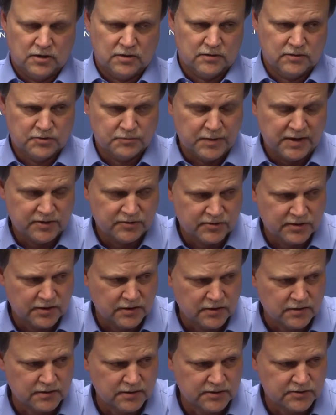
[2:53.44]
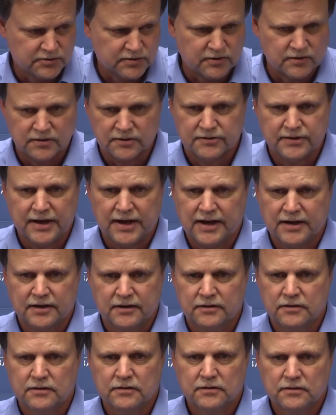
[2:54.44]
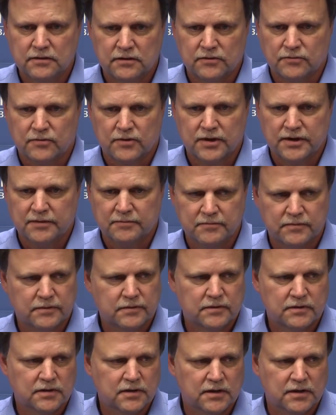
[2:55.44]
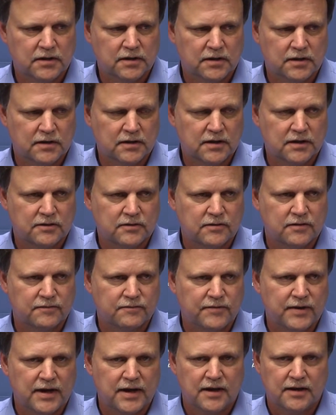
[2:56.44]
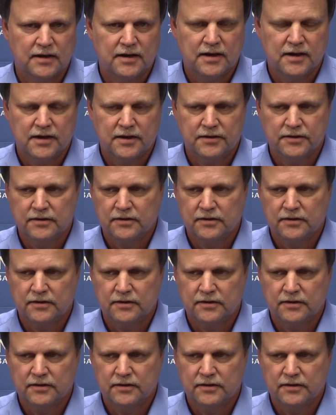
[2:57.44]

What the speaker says: especially early, started attacking the rim and got to the foul line.